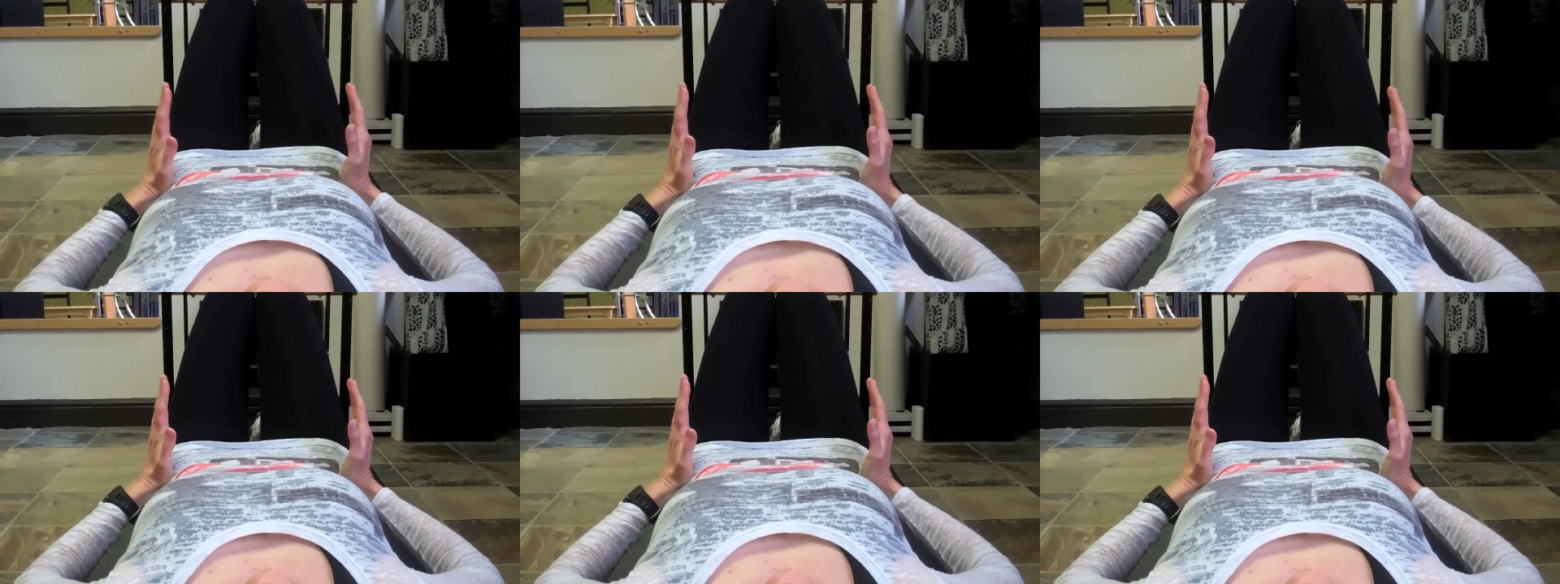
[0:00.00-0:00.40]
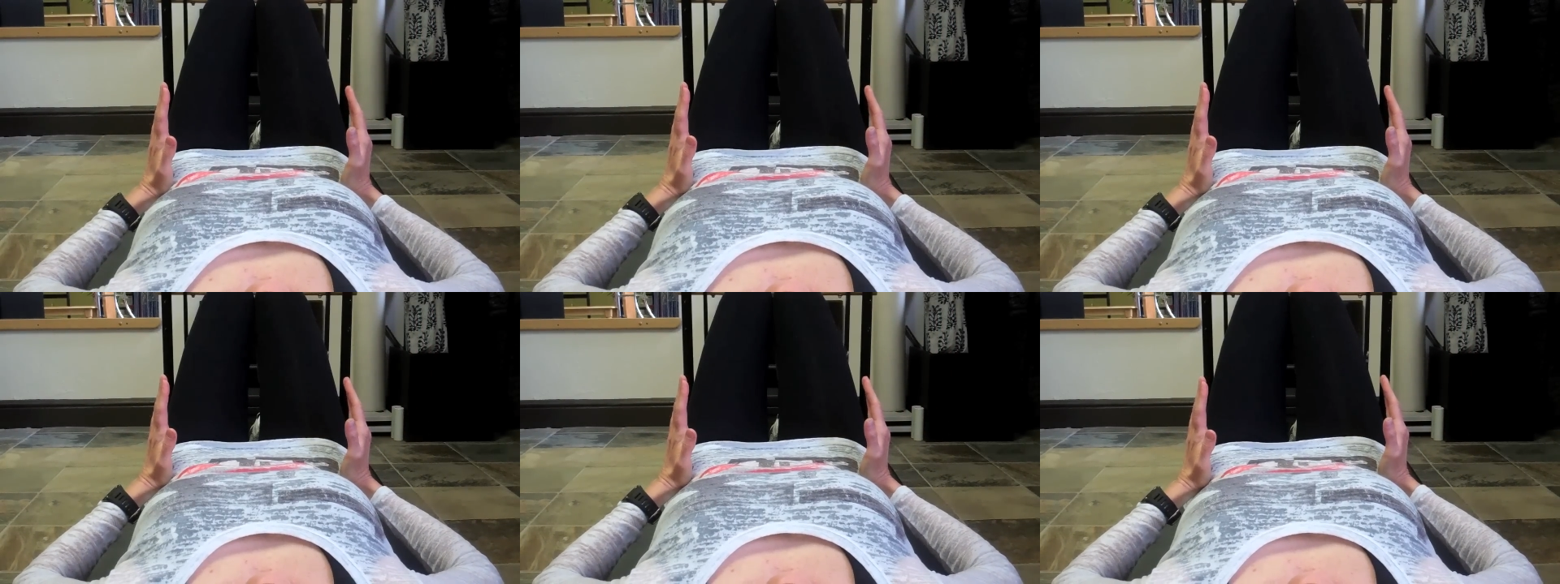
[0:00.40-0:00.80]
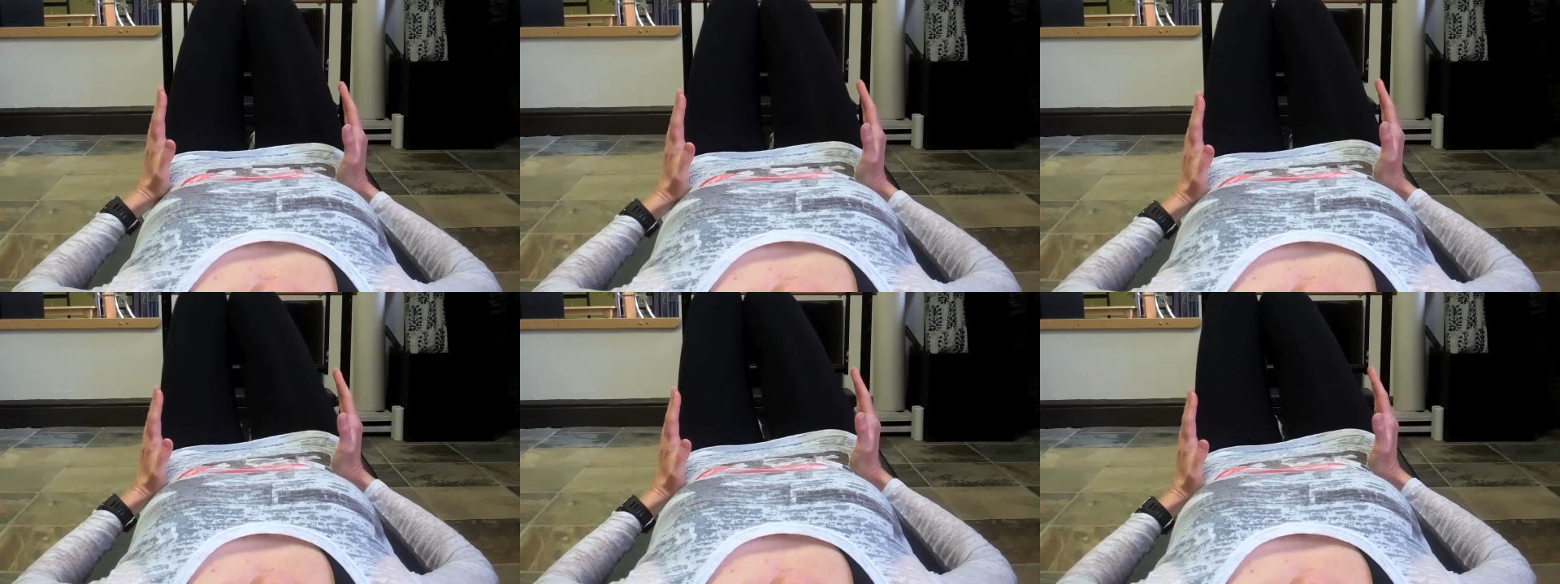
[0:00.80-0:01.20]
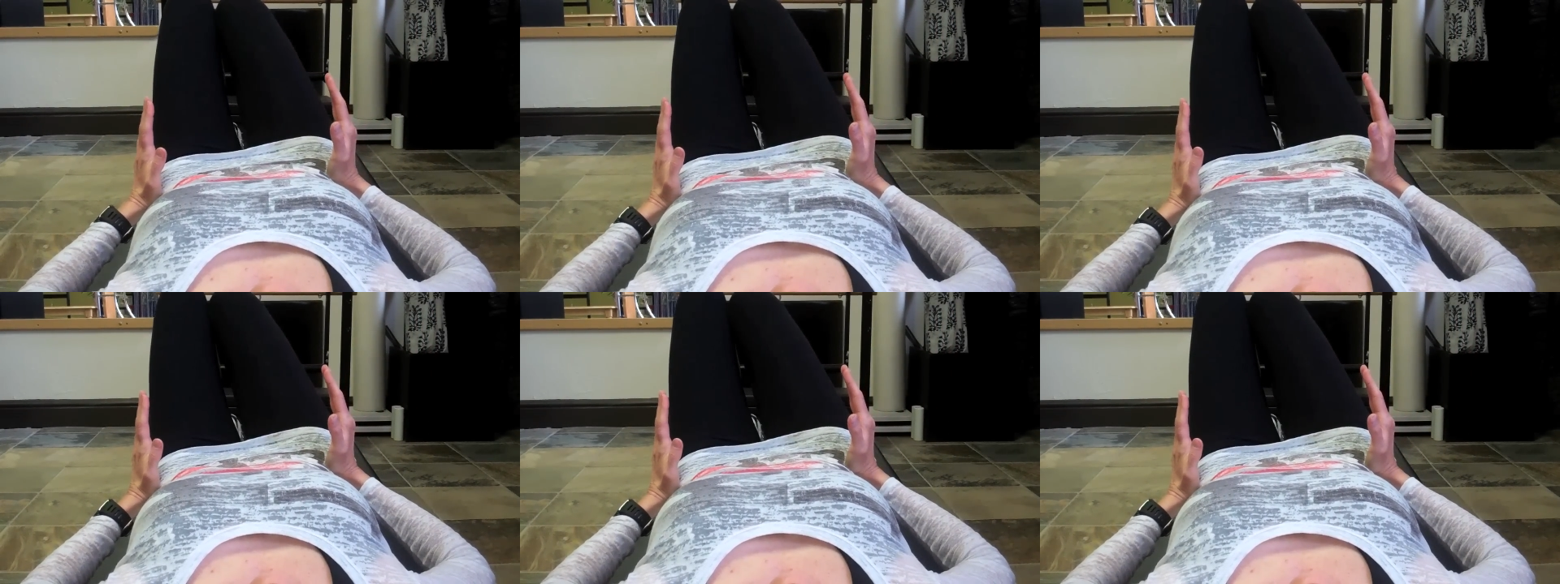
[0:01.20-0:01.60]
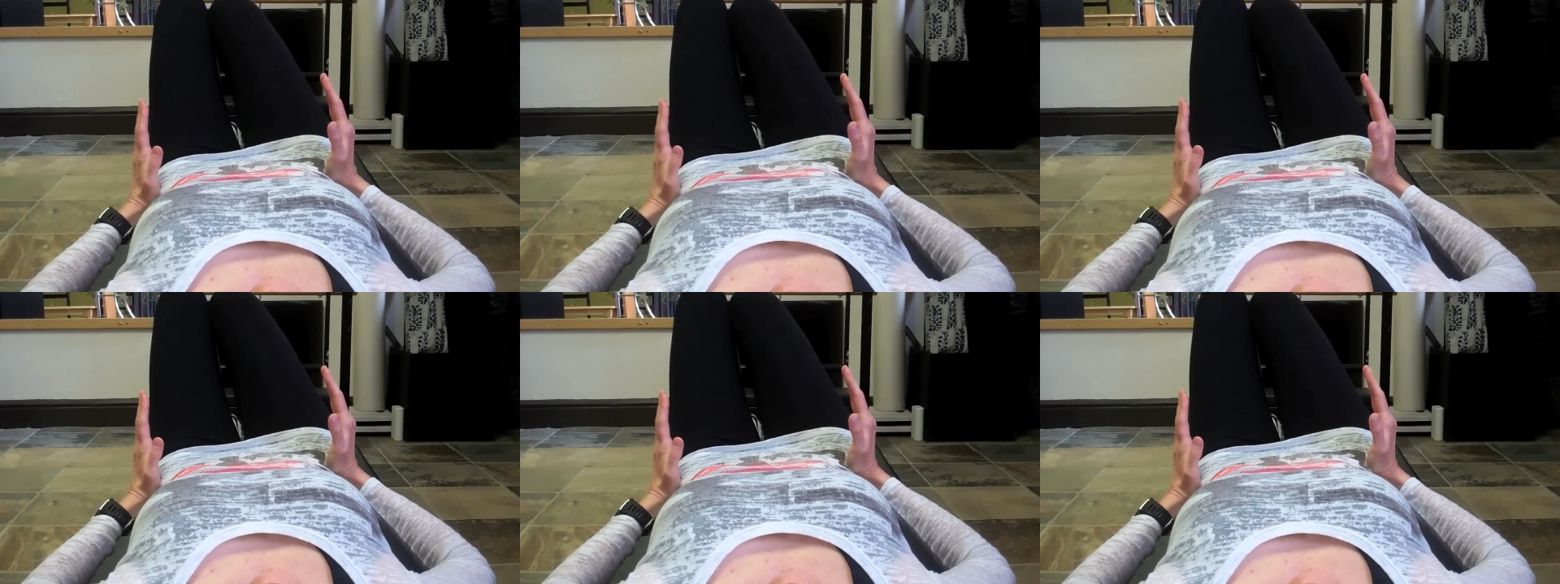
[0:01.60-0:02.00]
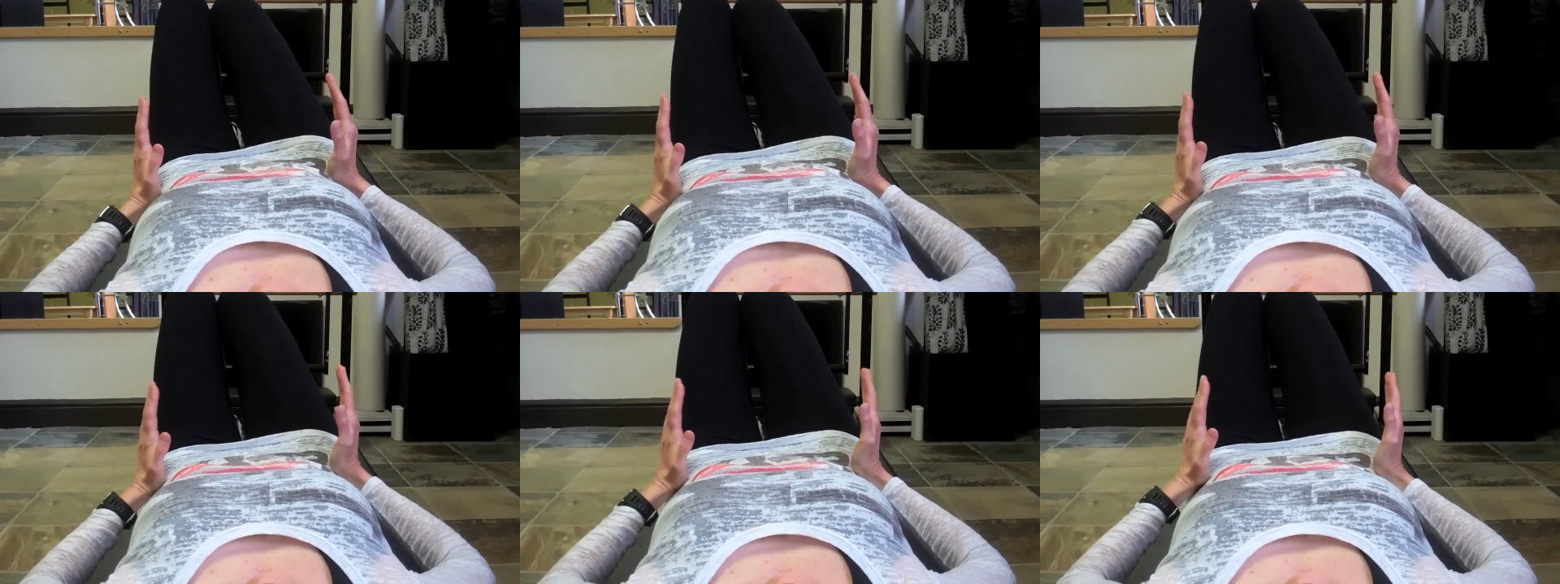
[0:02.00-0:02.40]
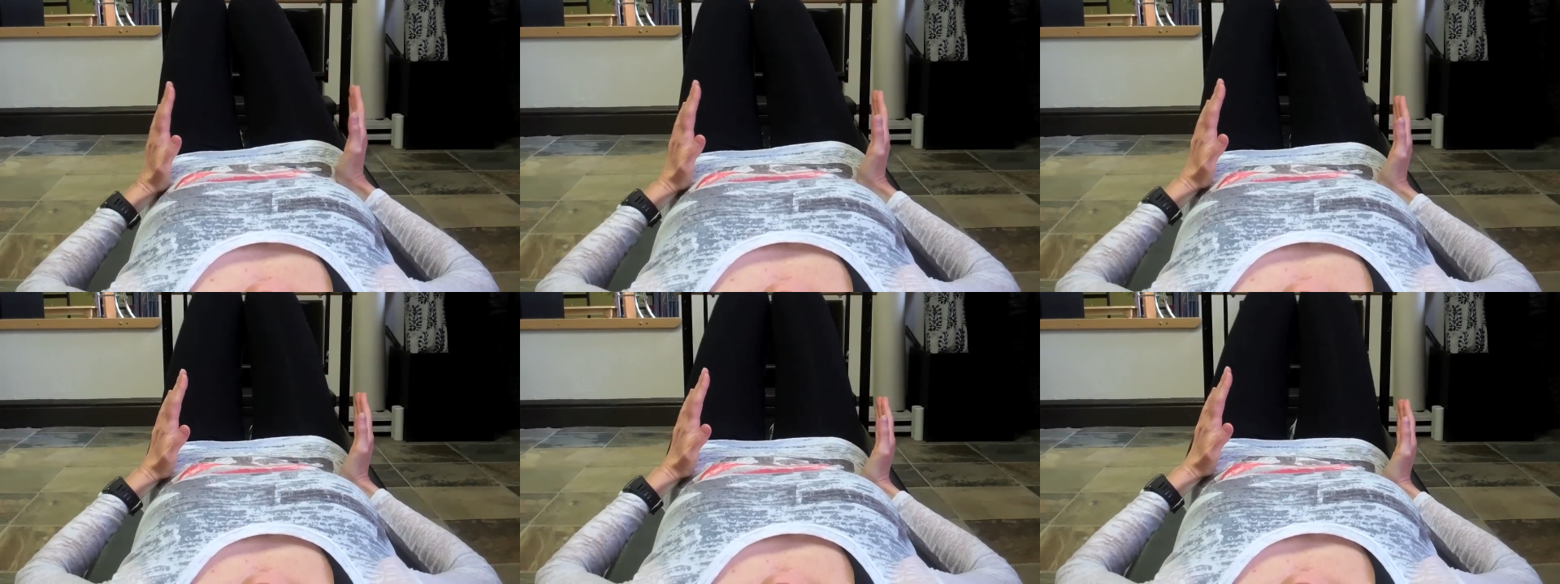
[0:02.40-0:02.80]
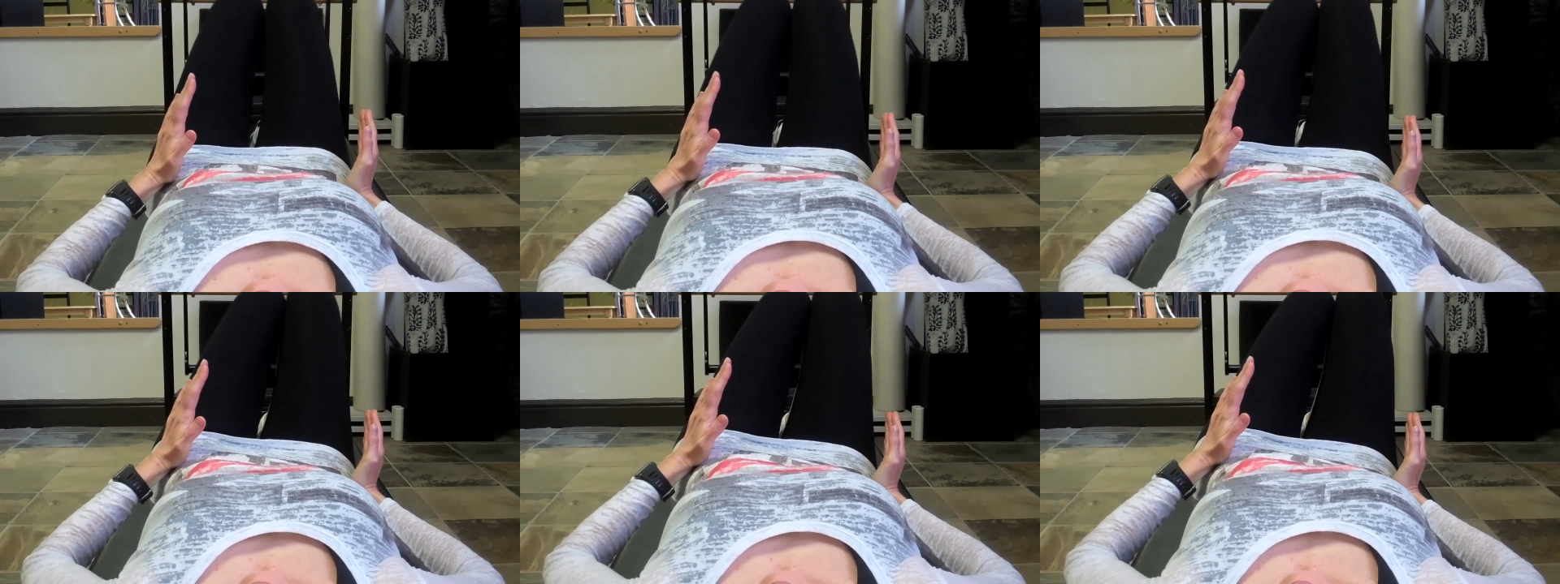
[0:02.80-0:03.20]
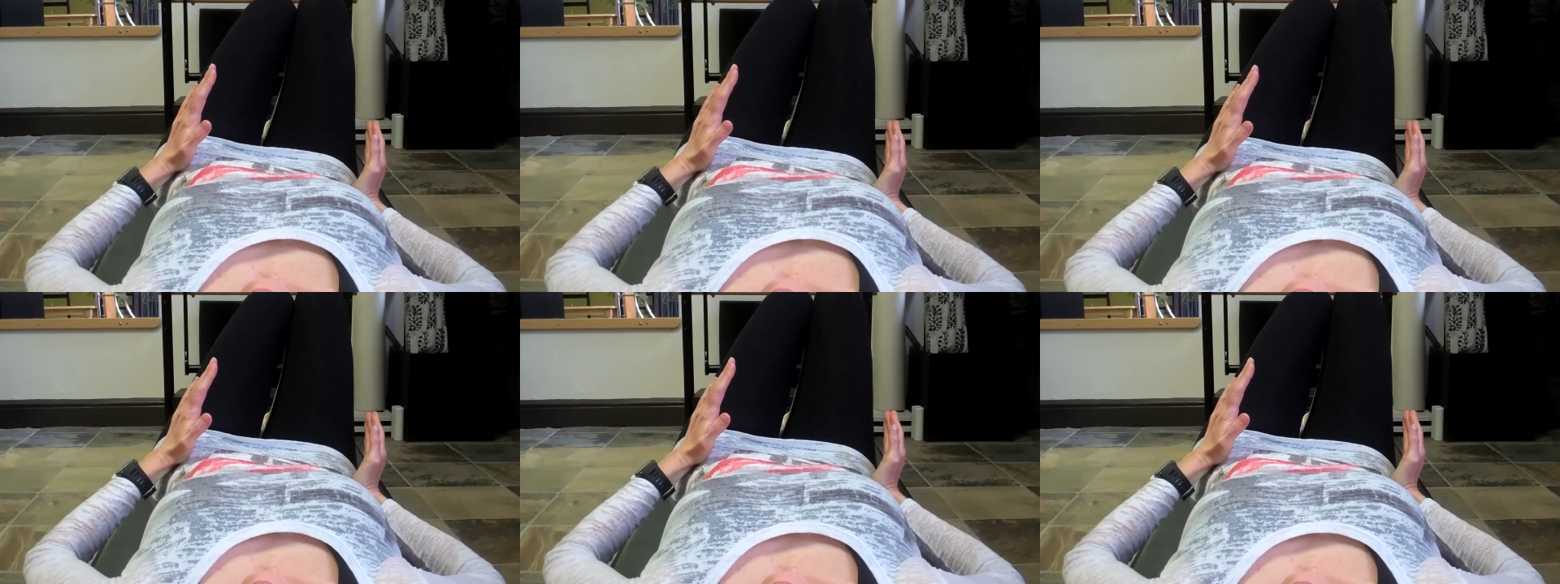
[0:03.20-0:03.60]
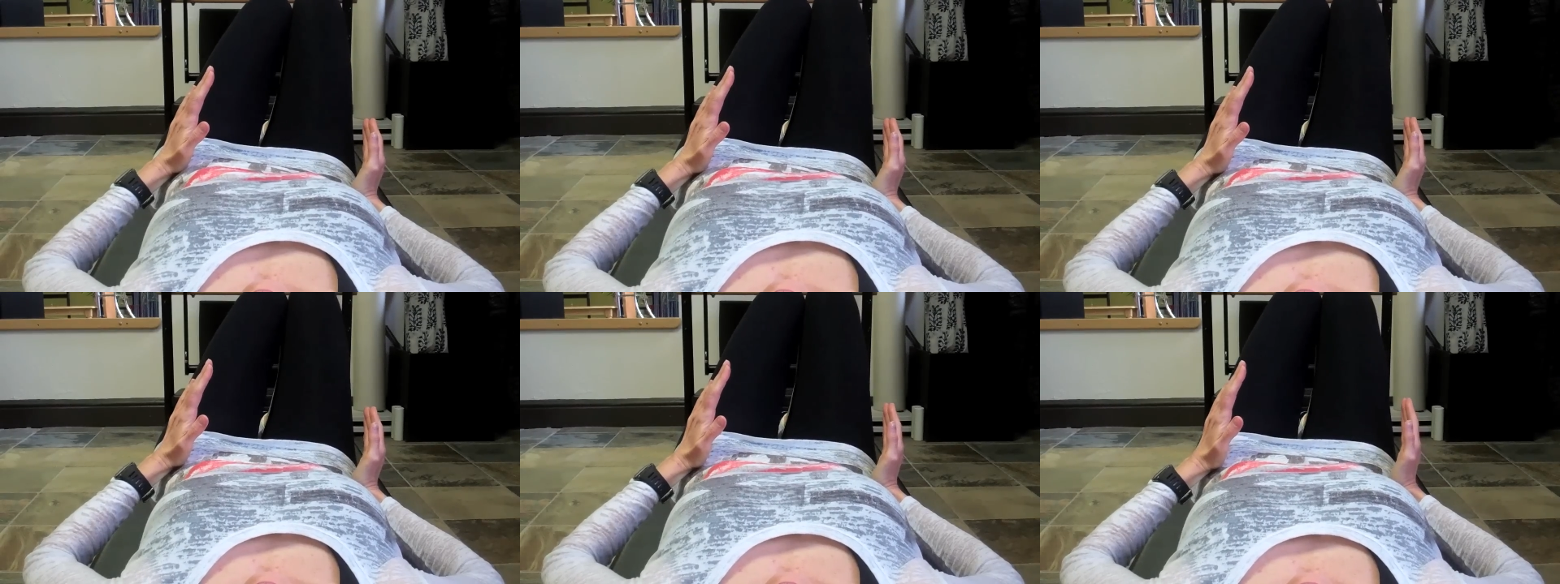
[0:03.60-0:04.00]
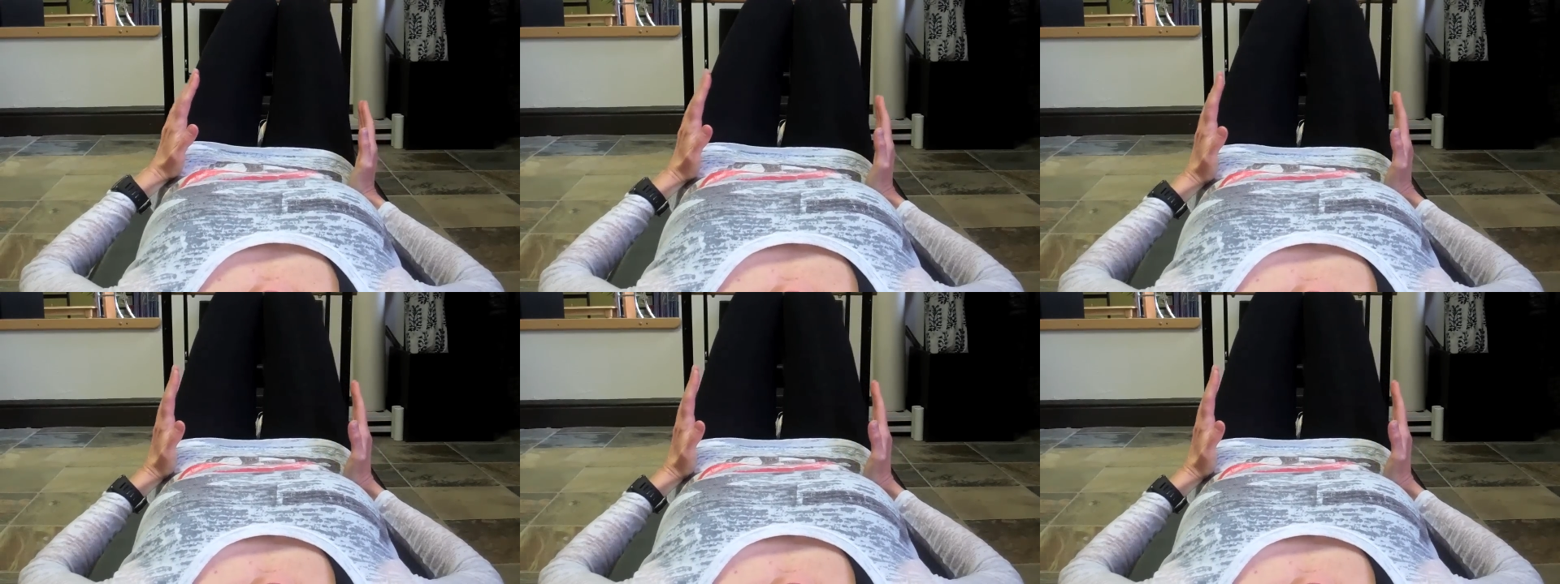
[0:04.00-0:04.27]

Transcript: Nobody's mouth can be seen.